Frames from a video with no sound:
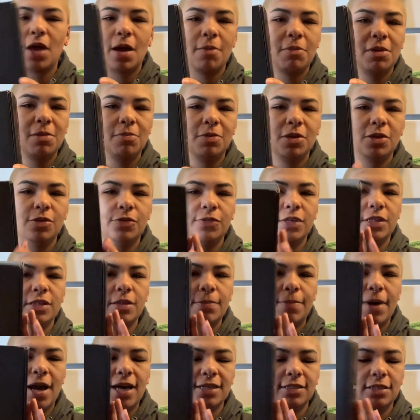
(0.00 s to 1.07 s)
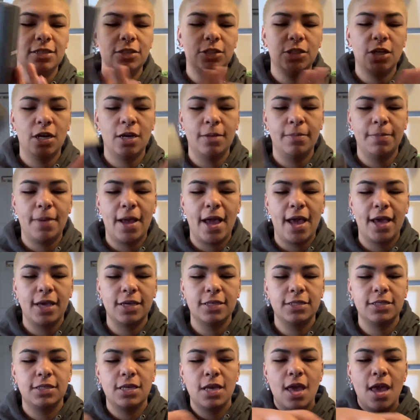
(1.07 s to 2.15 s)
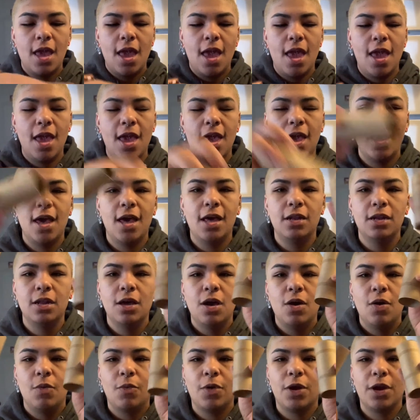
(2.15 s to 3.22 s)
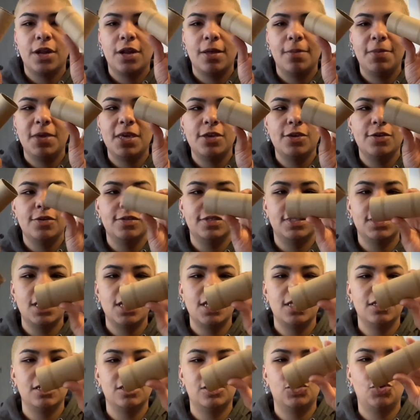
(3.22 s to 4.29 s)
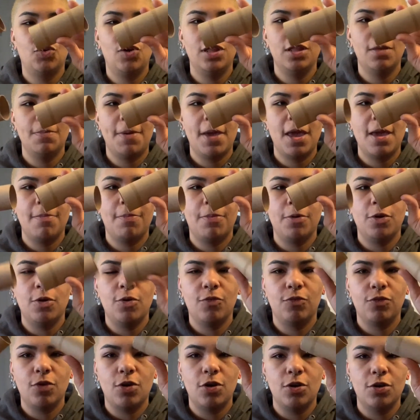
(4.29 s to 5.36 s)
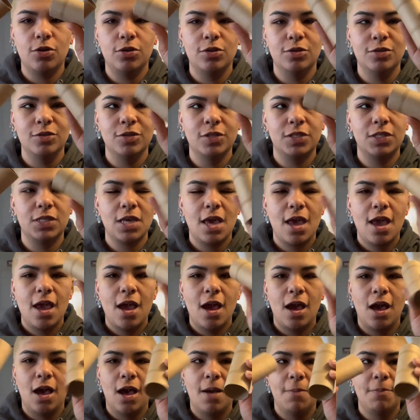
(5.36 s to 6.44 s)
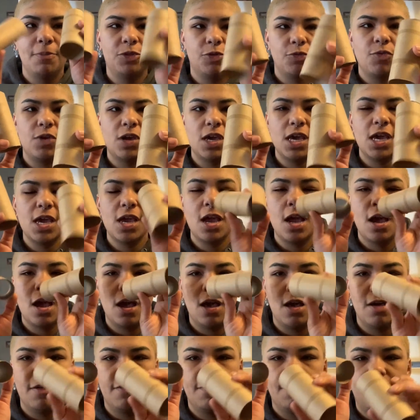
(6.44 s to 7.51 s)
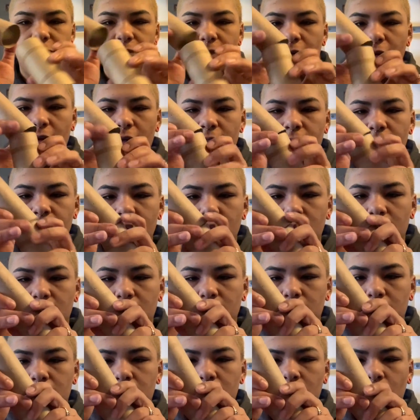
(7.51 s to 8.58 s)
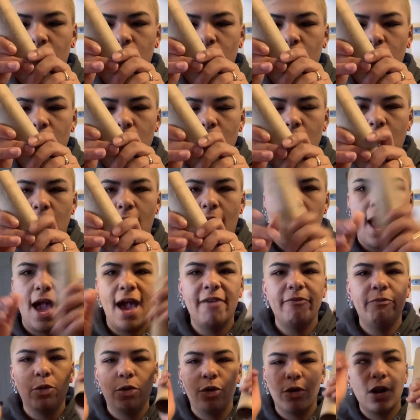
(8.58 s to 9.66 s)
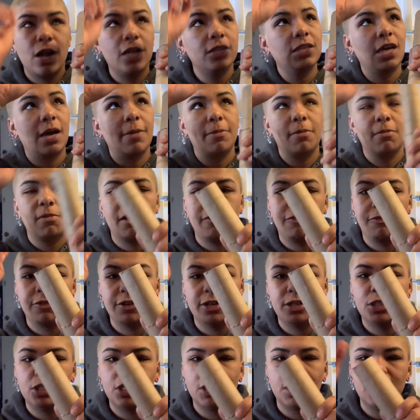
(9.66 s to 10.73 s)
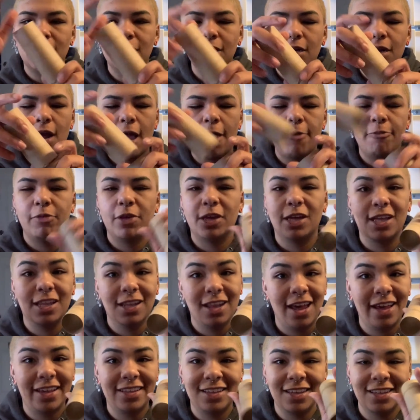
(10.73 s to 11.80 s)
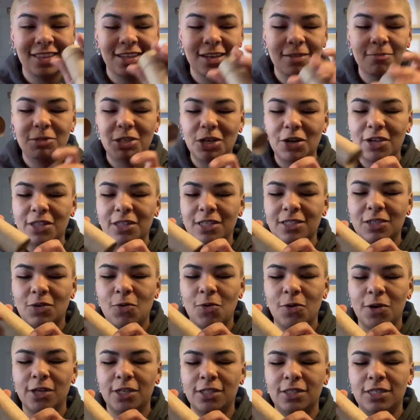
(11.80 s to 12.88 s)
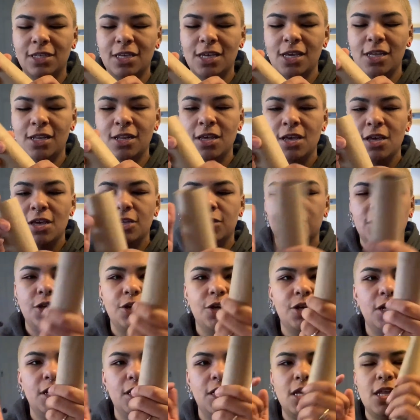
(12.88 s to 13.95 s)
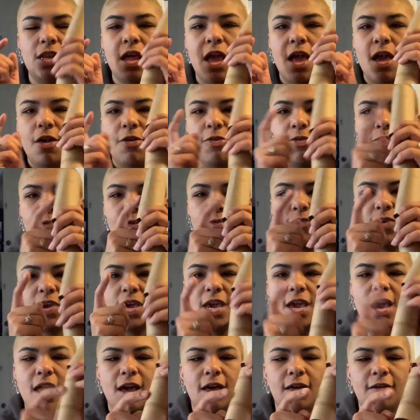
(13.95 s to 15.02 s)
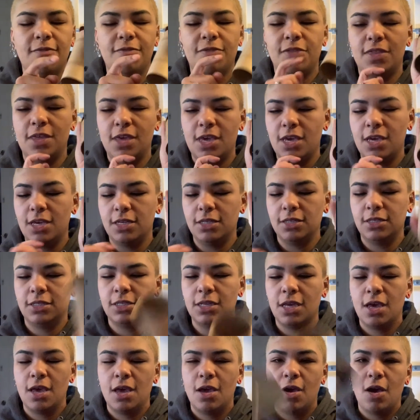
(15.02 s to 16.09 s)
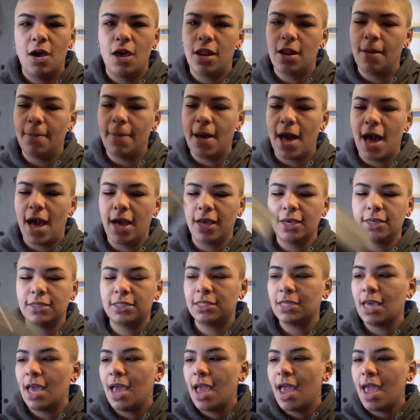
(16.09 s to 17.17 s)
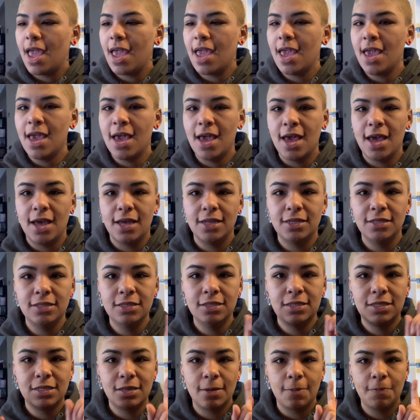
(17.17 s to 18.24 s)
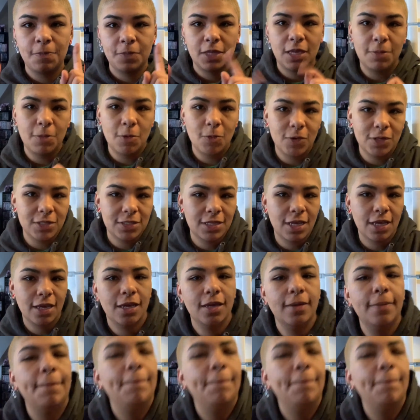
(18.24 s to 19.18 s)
to be using the BoxyCharm box, and we're going to be using the toilet paper rolls, 3 of these. So I have more on top of my fridge here. I've been collecting them during this quarantine. So you're gonna need 3 of these in a box. And give me 1 second.